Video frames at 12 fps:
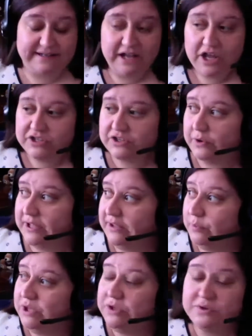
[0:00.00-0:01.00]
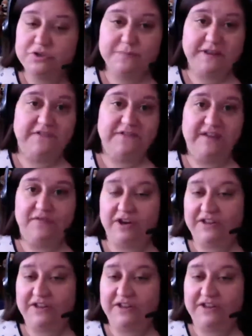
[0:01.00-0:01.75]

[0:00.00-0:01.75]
And so will you do me a favor?